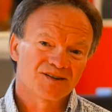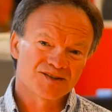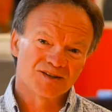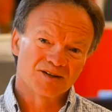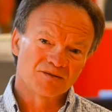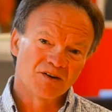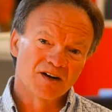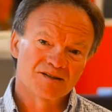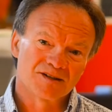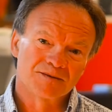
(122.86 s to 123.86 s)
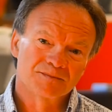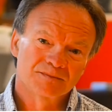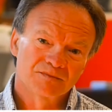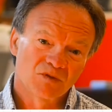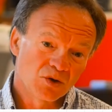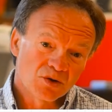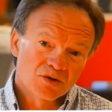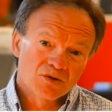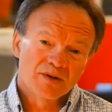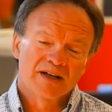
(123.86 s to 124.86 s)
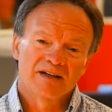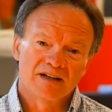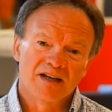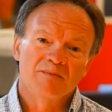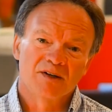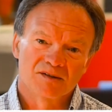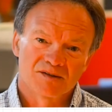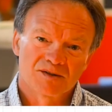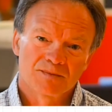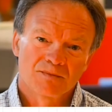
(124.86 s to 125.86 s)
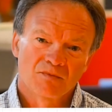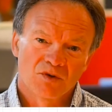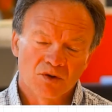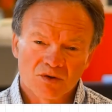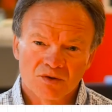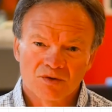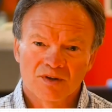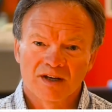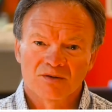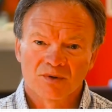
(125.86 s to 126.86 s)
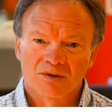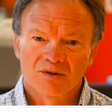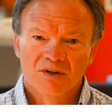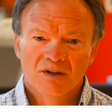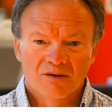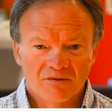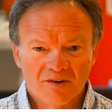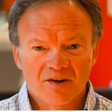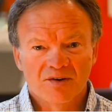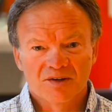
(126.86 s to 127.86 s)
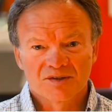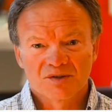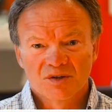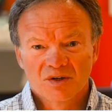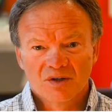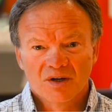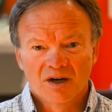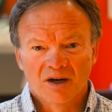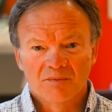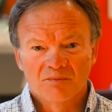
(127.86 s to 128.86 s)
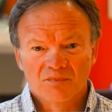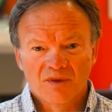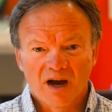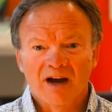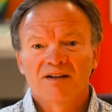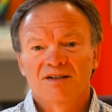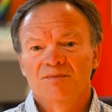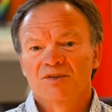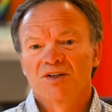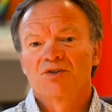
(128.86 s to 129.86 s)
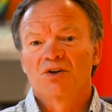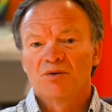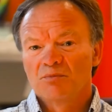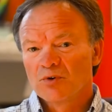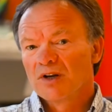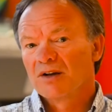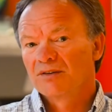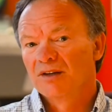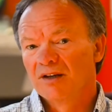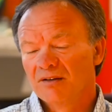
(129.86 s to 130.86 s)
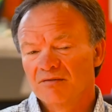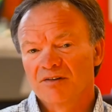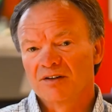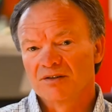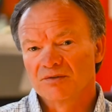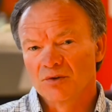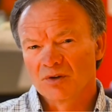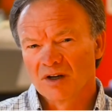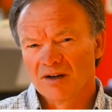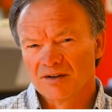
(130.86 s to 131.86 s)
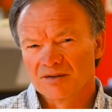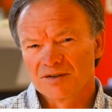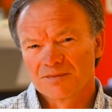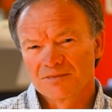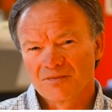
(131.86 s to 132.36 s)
trusted advisor. You can do that in emails. You can do that with various items that you can put out there in front of your client.